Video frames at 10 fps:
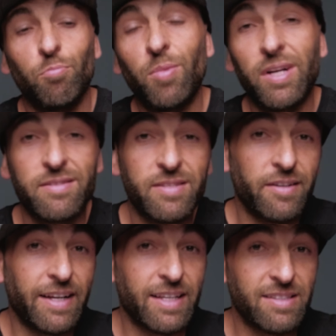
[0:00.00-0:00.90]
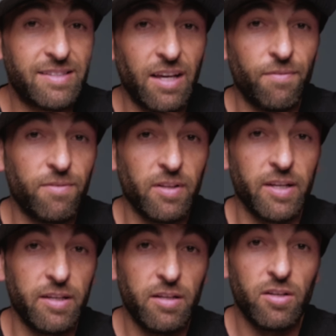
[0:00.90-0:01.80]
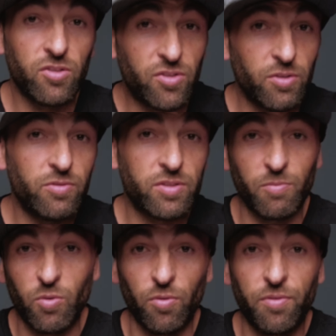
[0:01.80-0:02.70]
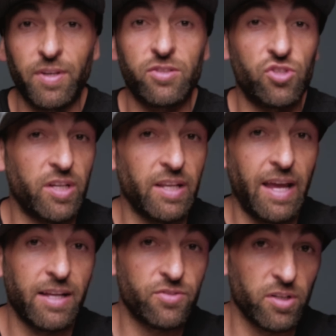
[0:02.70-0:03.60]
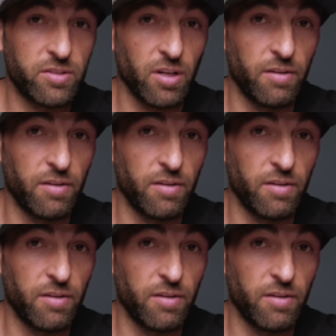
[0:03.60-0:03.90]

But Siri can definitely do some cool things. She can answer a ton